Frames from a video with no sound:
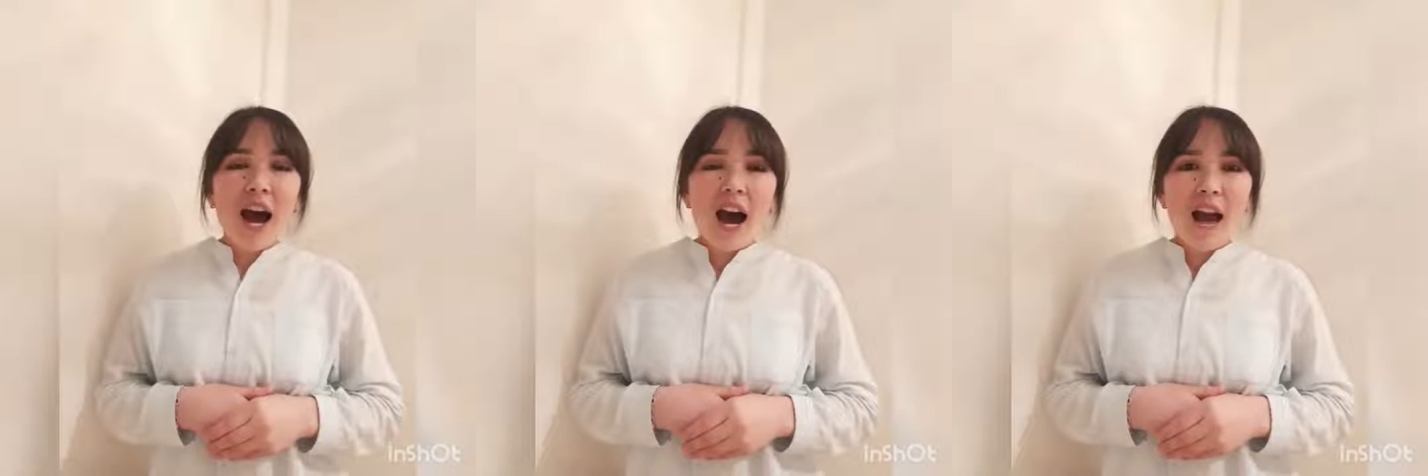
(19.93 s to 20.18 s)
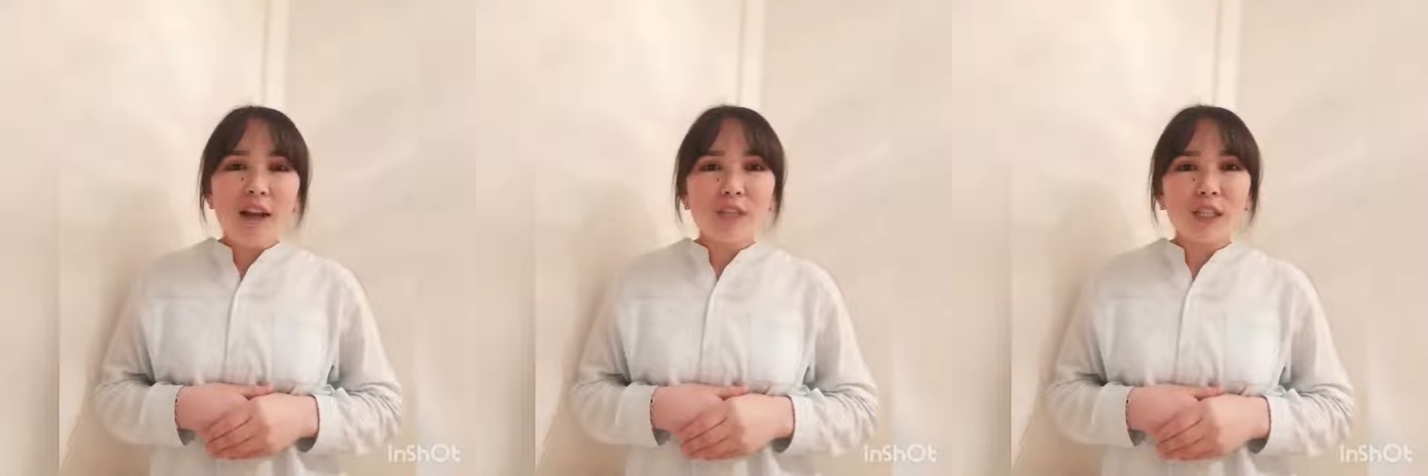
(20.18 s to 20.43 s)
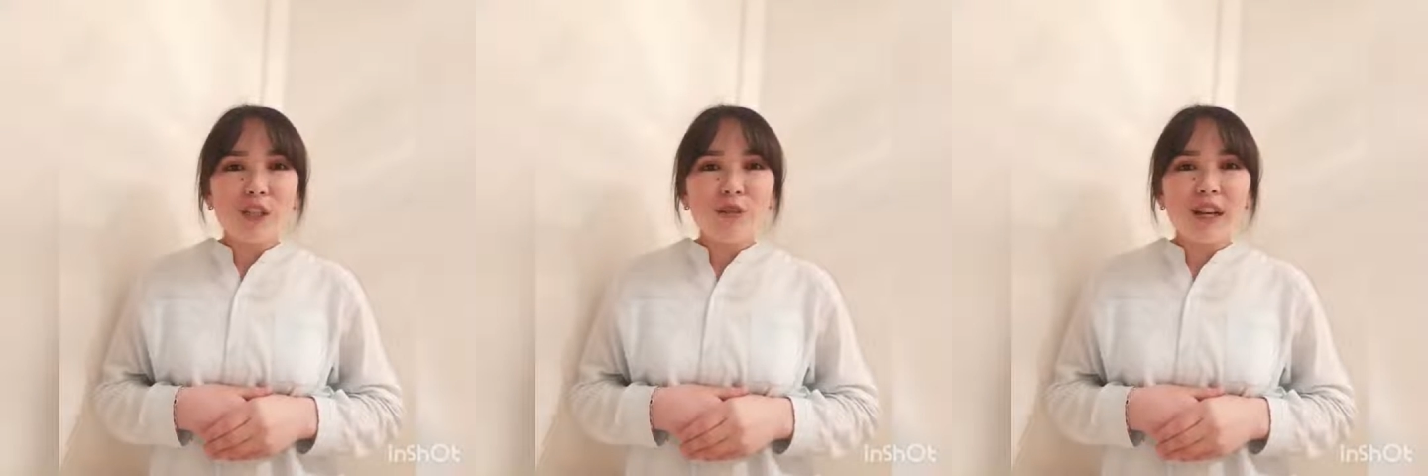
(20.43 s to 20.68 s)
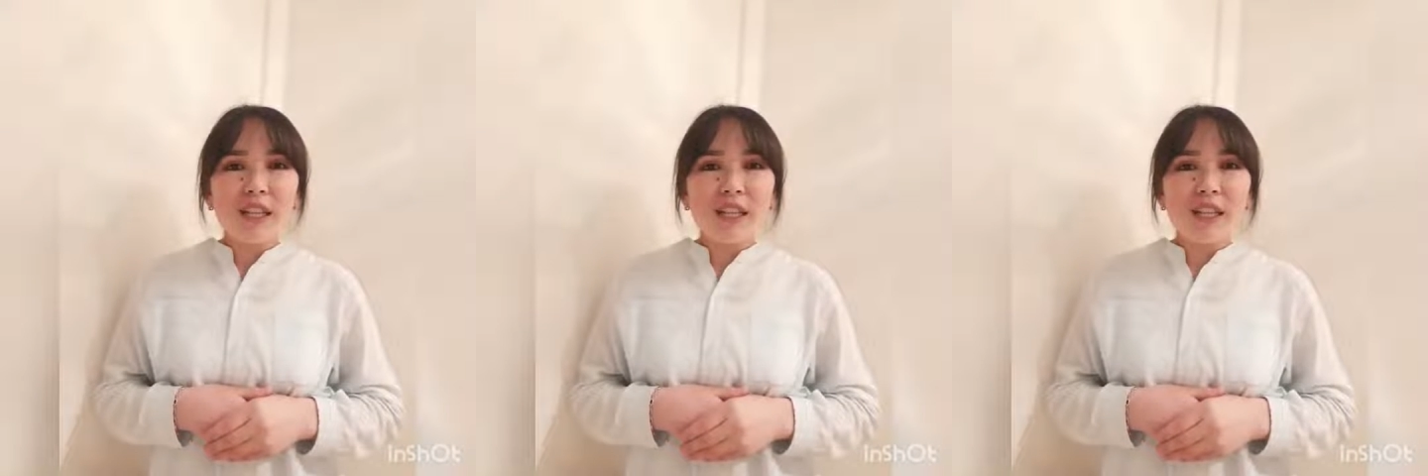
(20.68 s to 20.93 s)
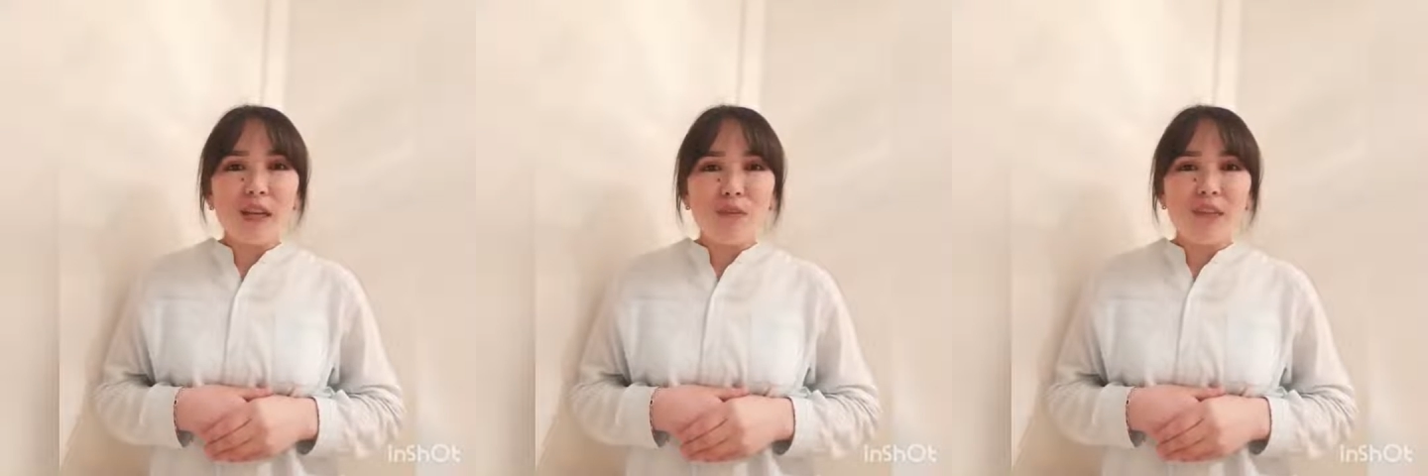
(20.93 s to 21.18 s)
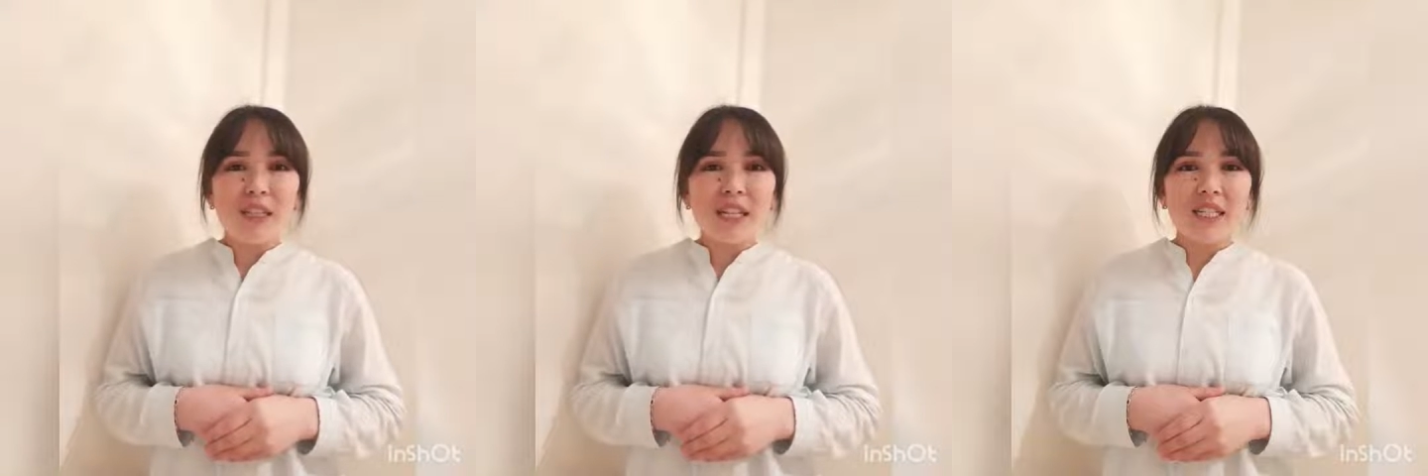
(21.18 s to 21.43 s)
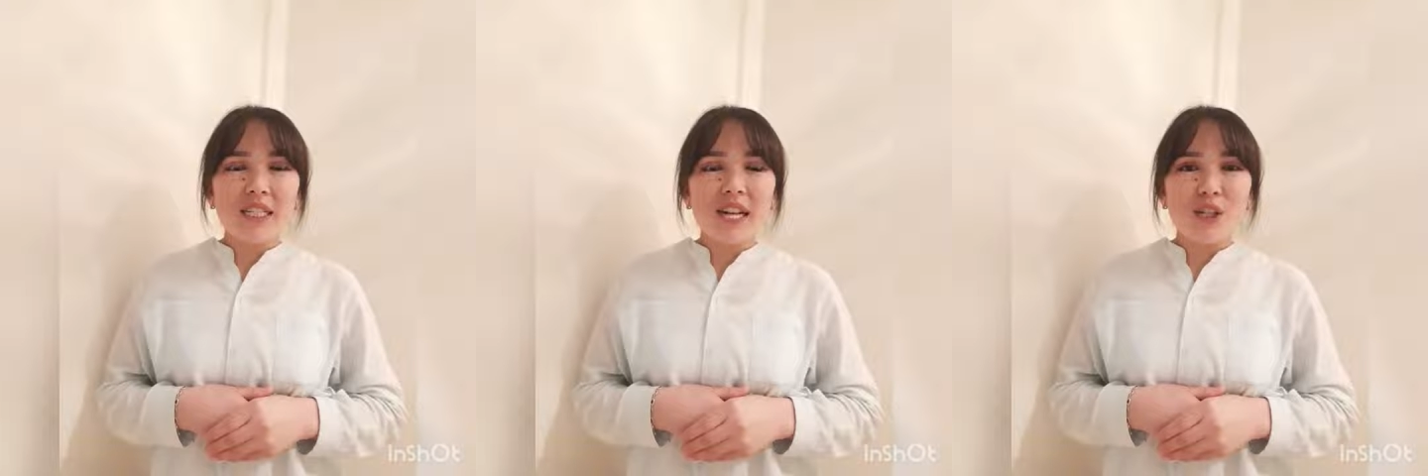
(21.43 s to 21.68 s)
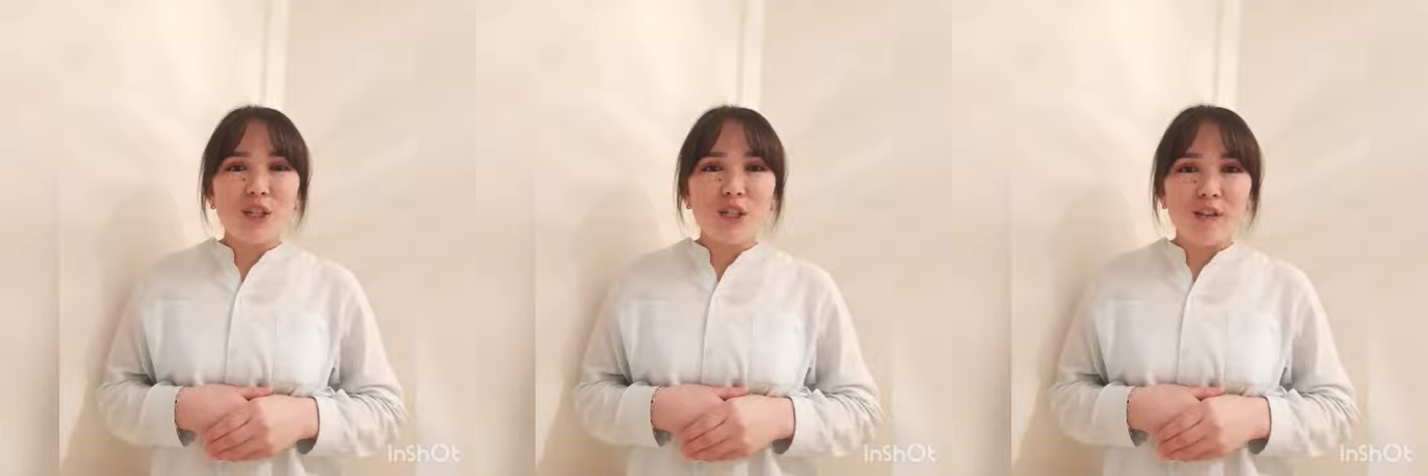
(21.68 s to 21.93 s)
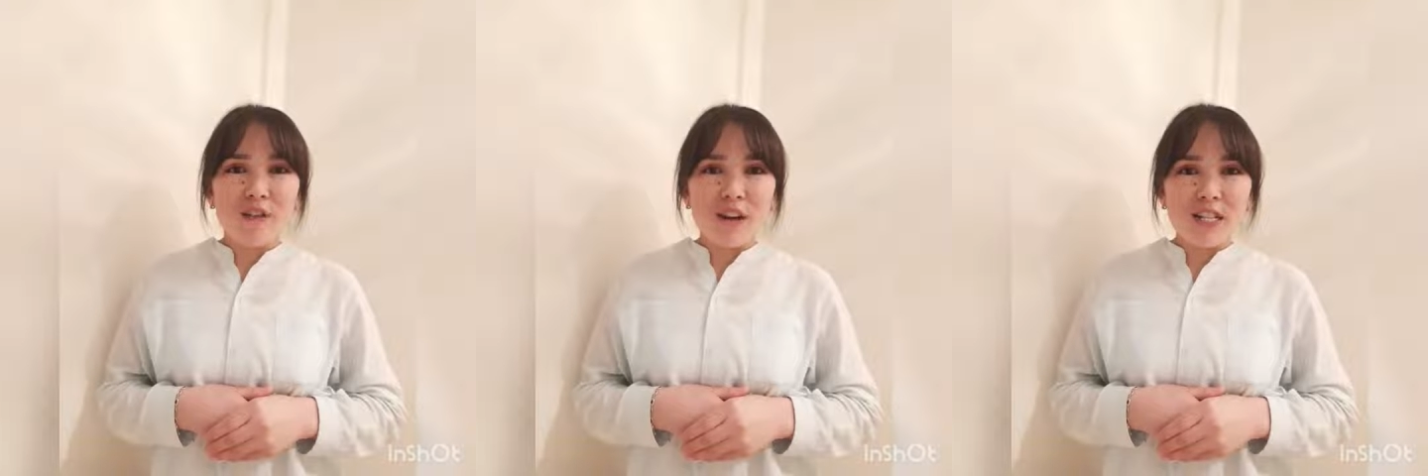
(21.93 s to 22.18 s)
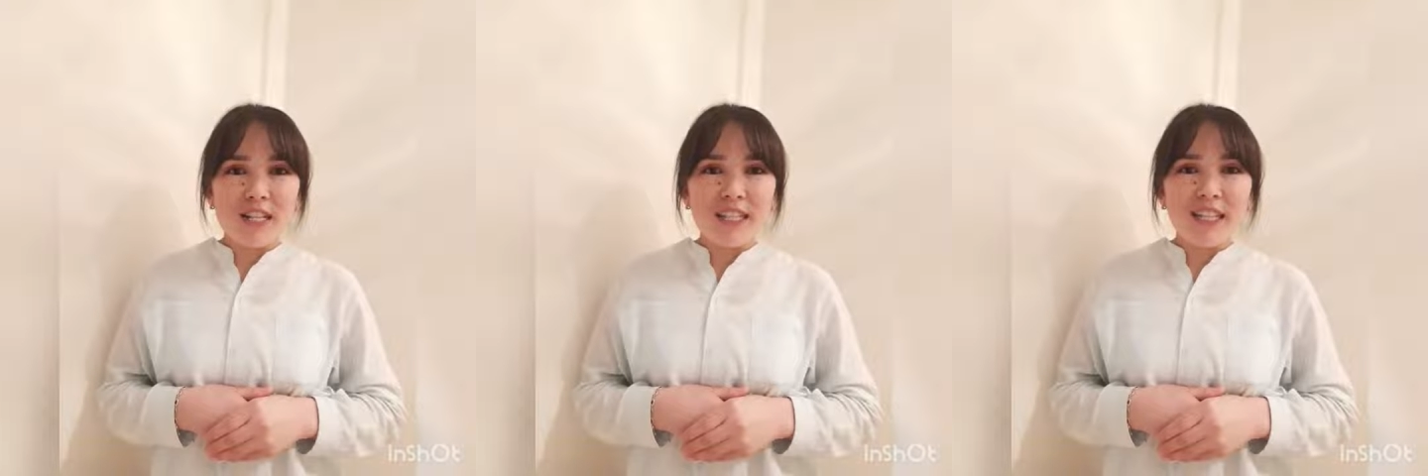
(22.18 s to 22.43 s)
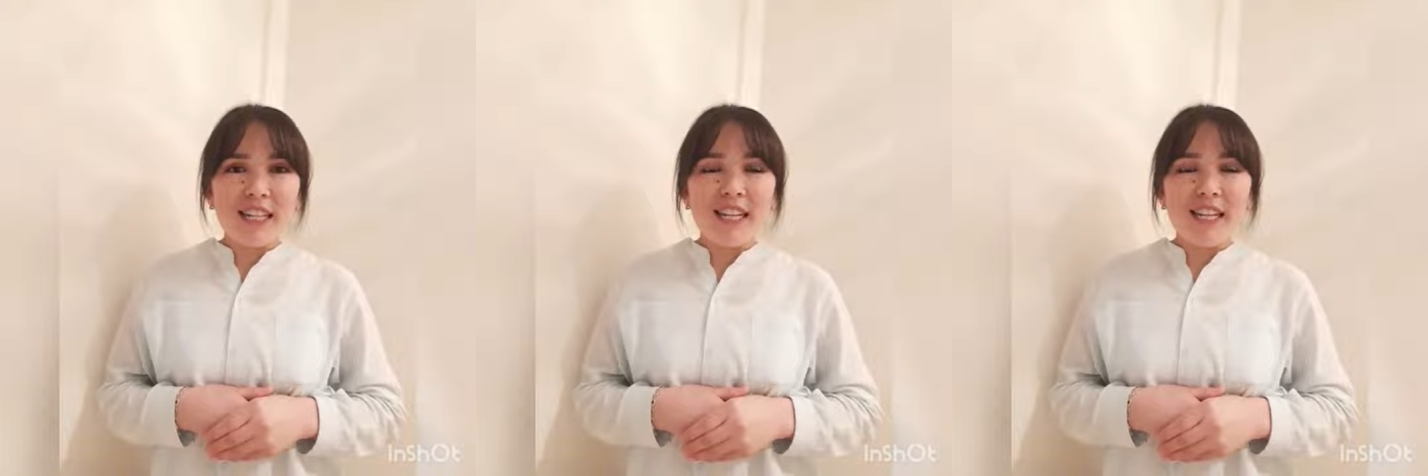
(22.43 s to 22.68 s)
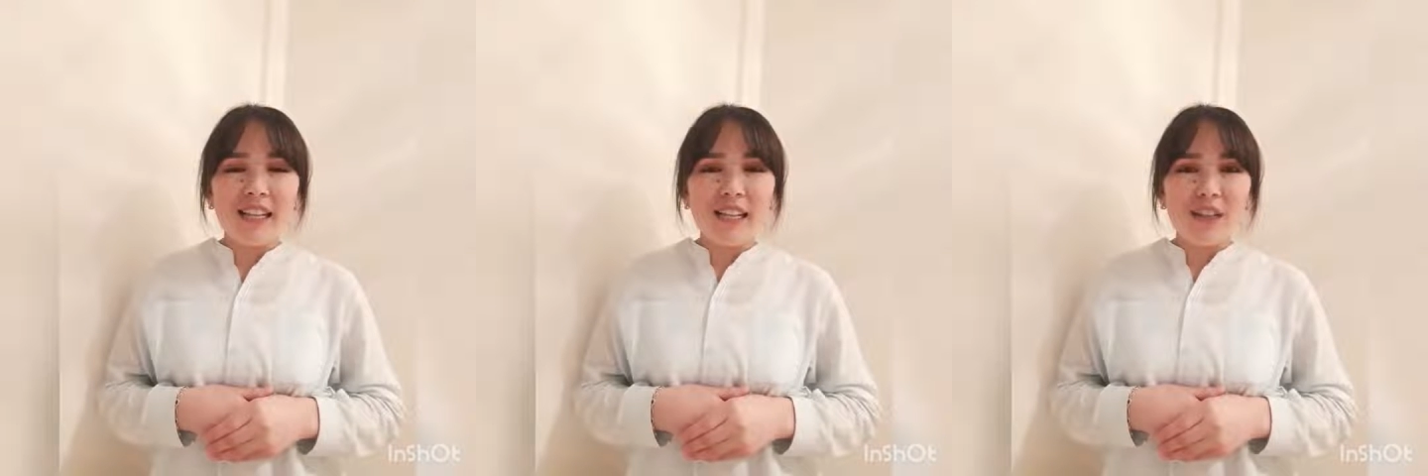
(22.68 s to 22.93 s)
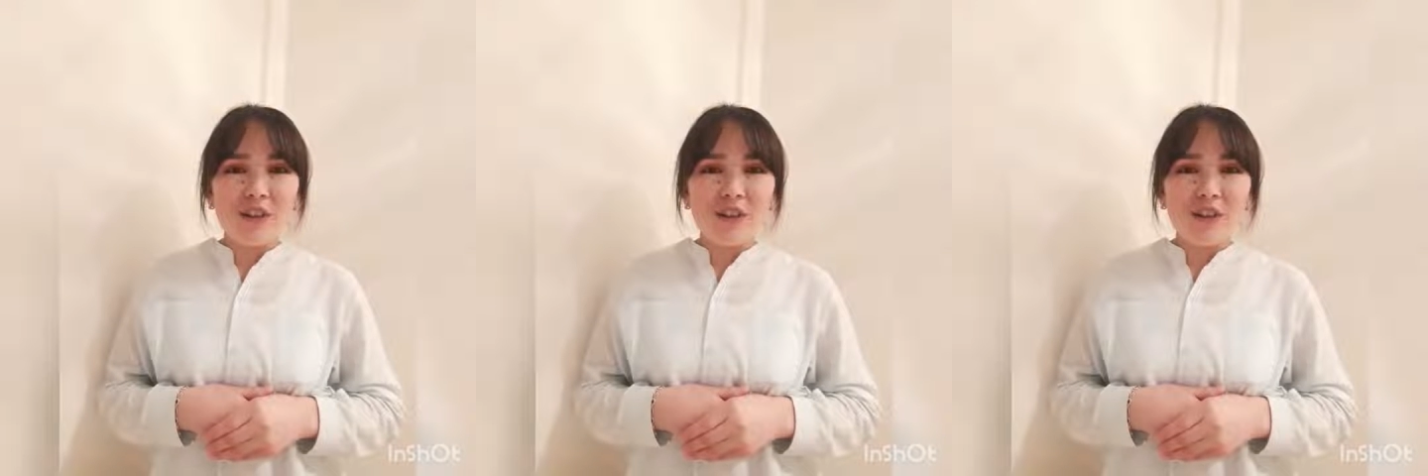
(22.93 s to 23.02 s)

I graduated the Bishkek State University in the